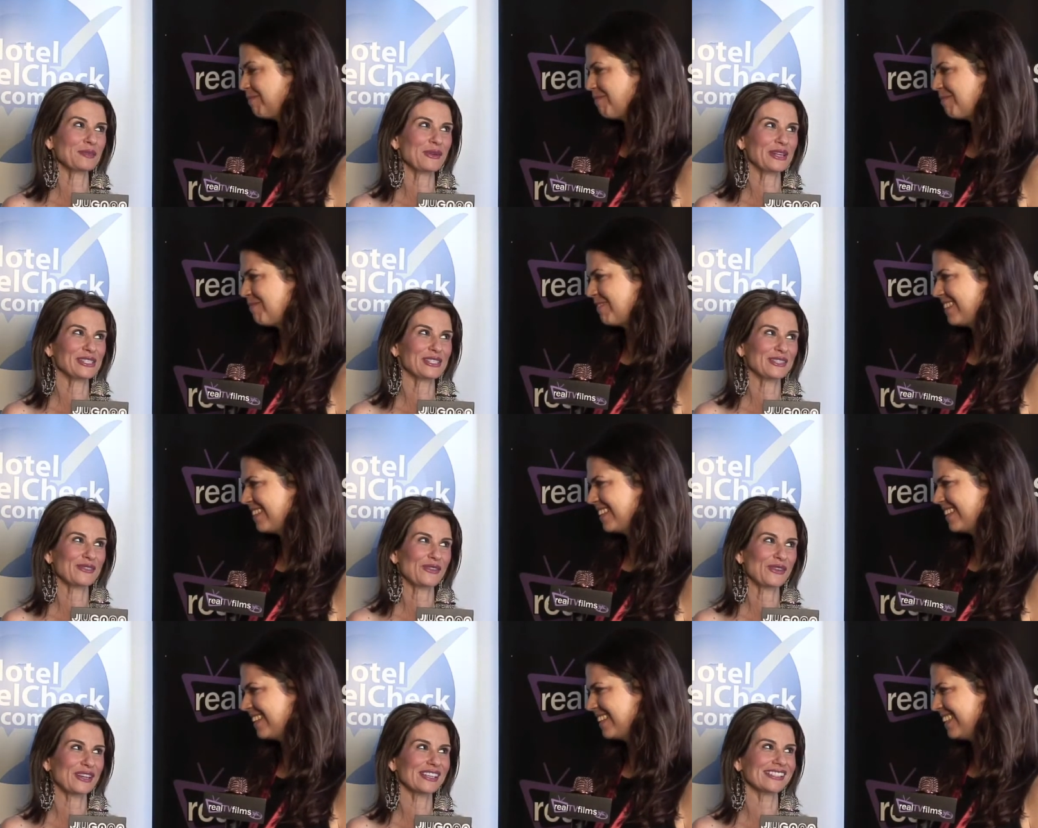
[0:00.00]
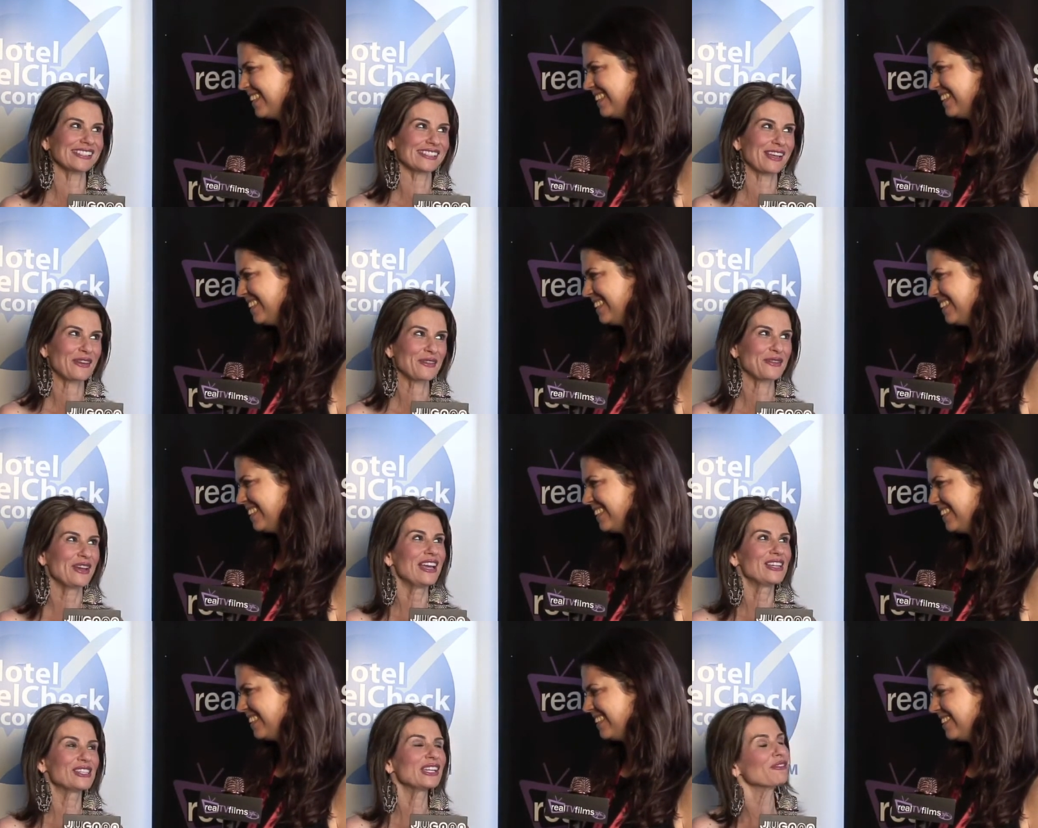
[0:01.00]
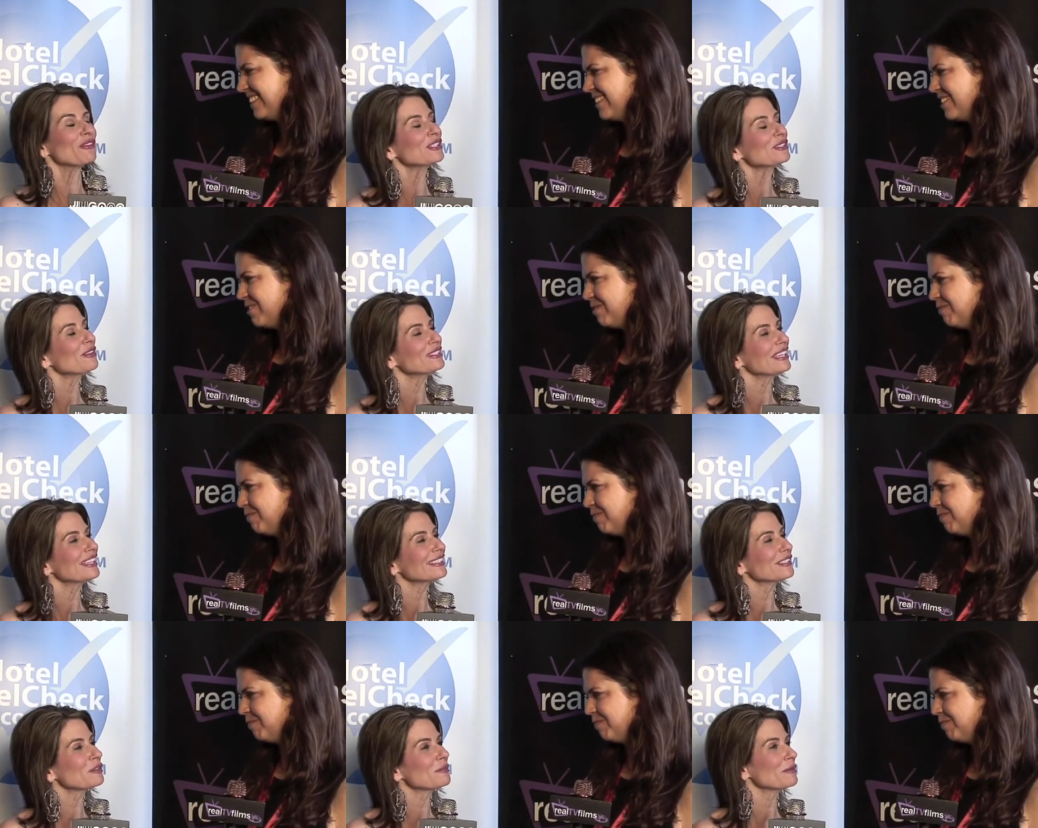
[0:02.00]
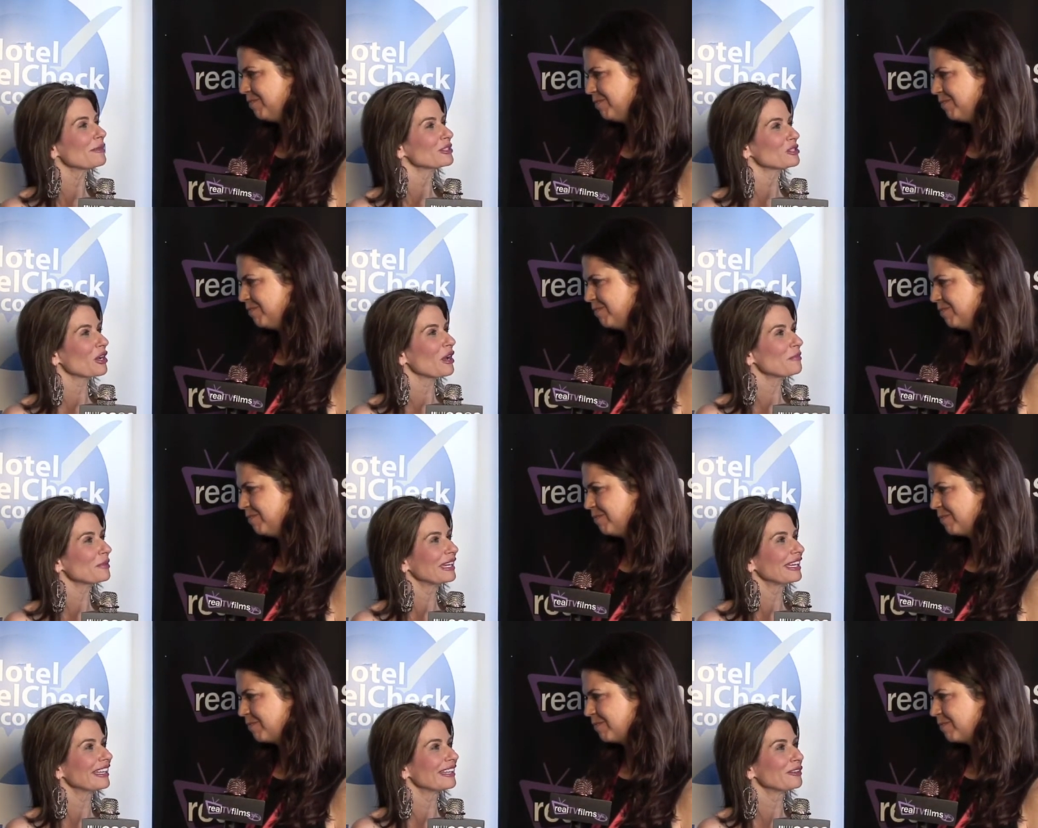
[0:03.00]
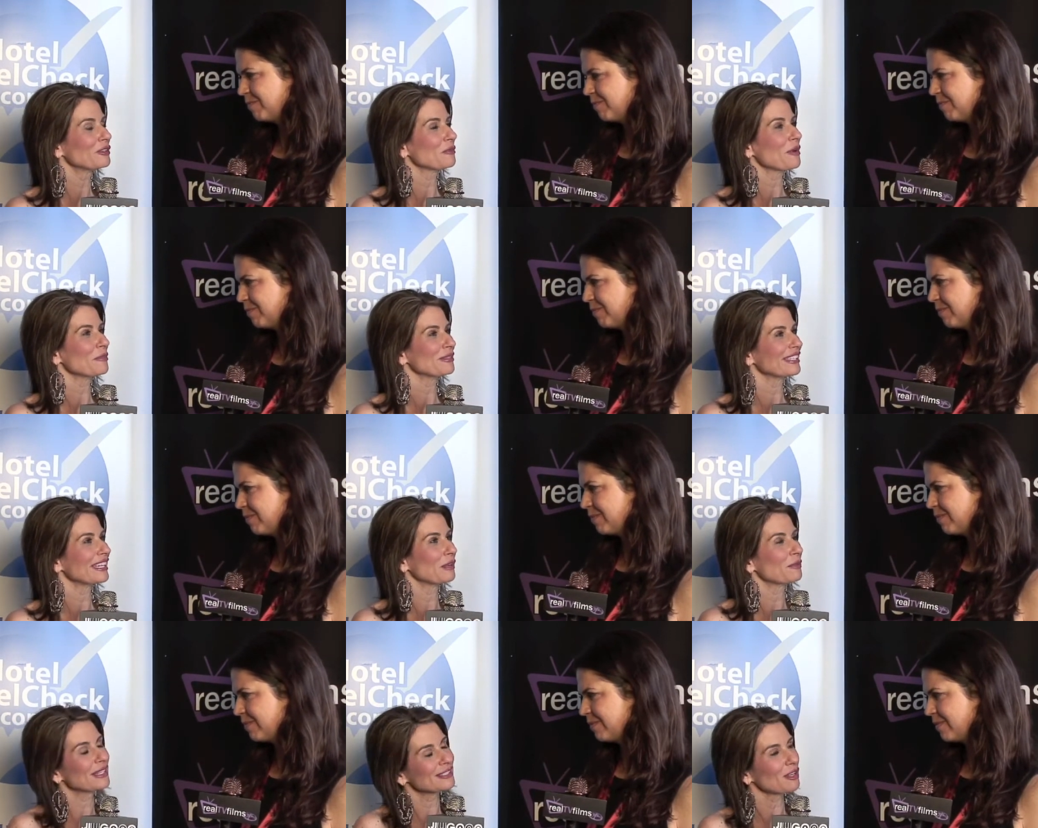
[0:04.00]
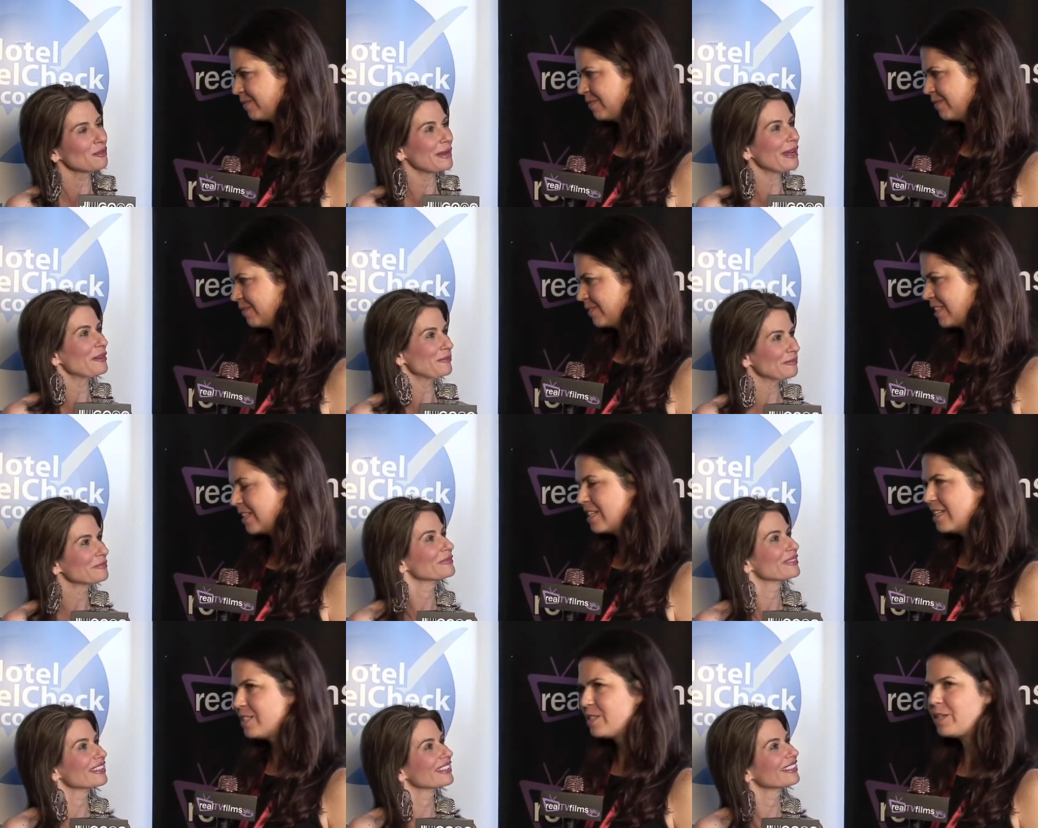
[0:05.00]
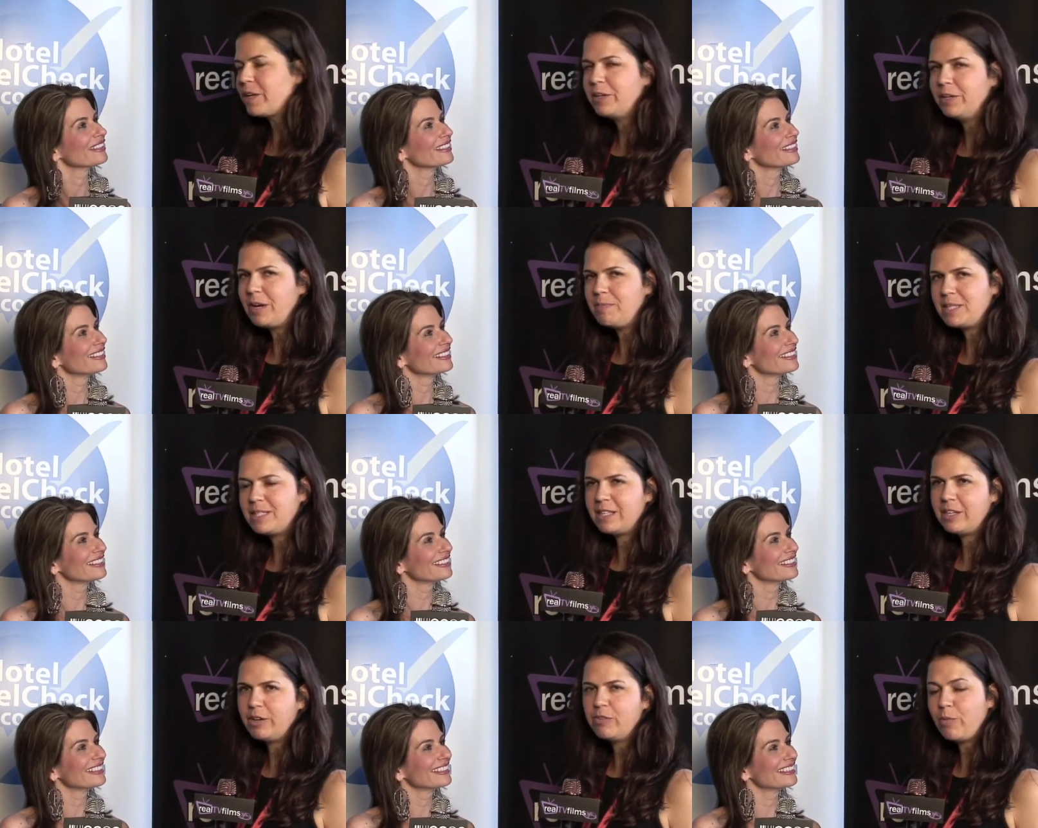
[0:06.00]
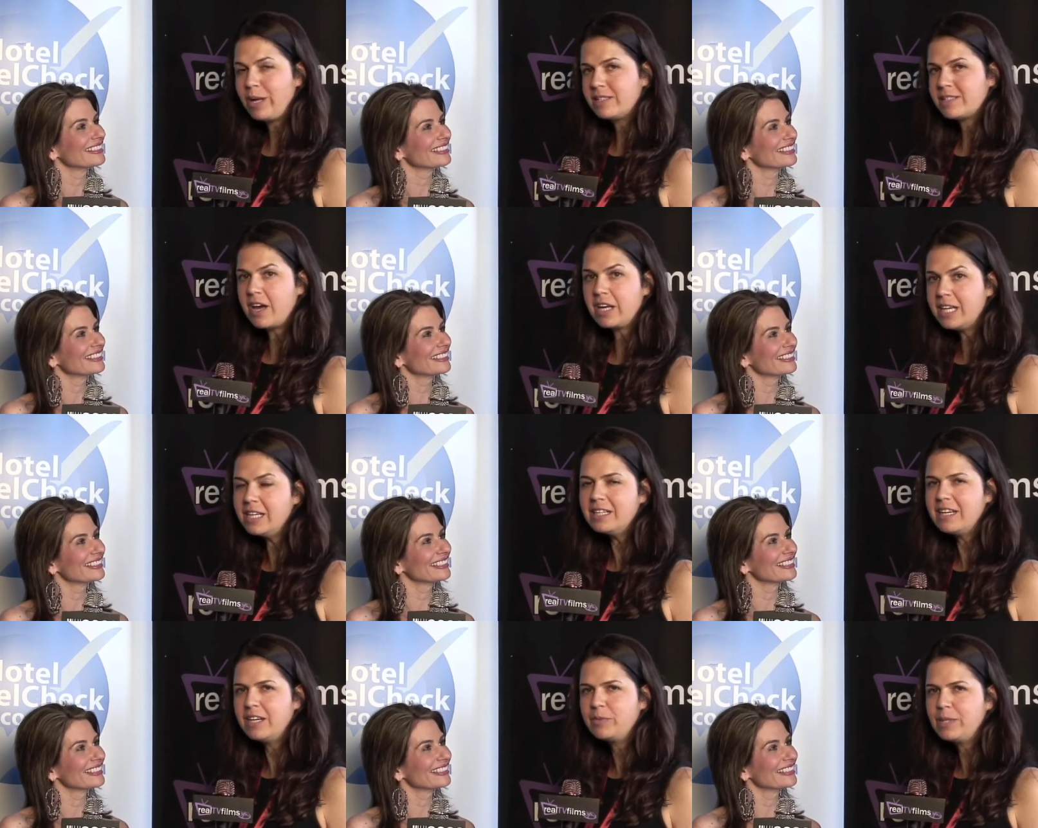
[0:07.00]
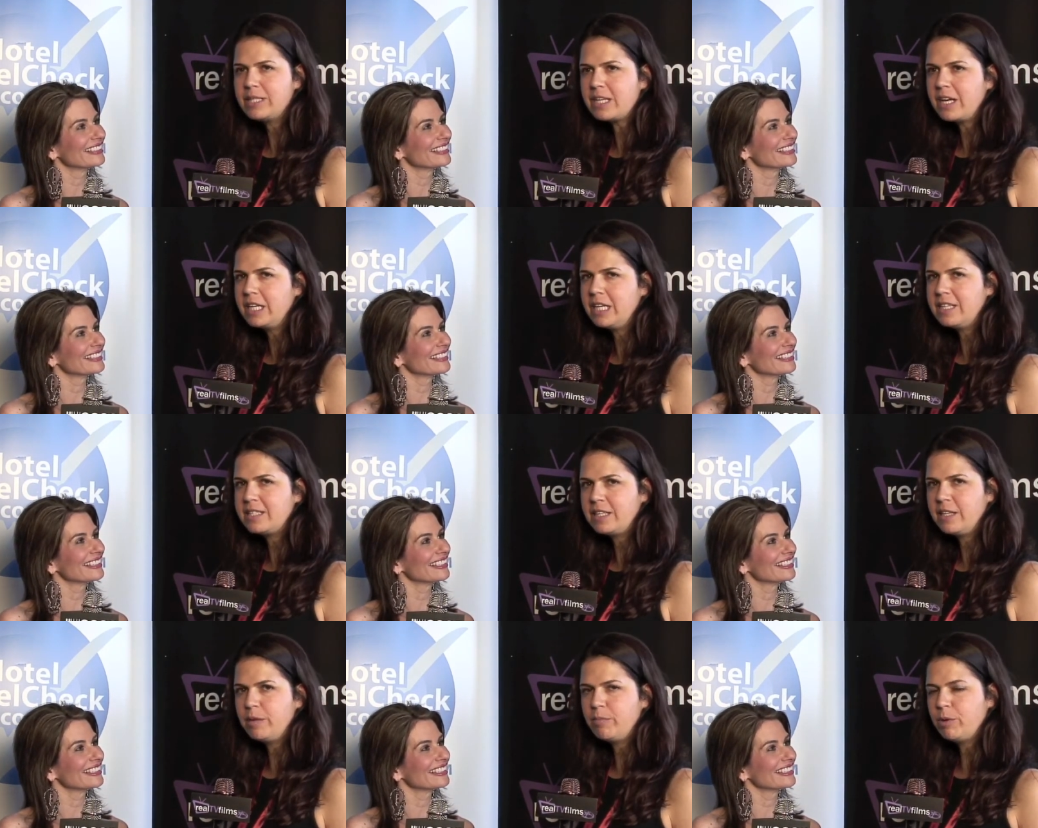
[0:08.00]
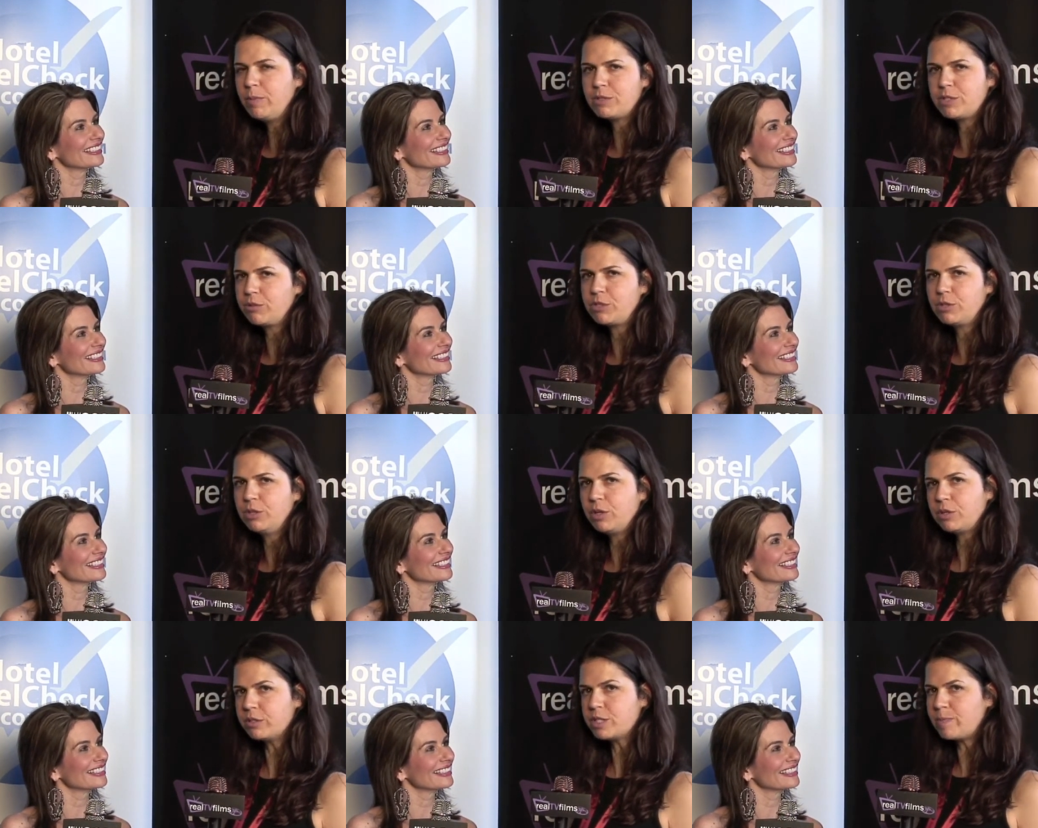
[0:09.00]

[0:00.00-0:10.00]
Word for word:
Speaker 1: questions for us. So, Jenny, first of all, tell us a little bit about your company and who you're representing, what it's all about.
Speaker 2: So I'm the CEO of Wenzani, and Wenzani is in the mobile social local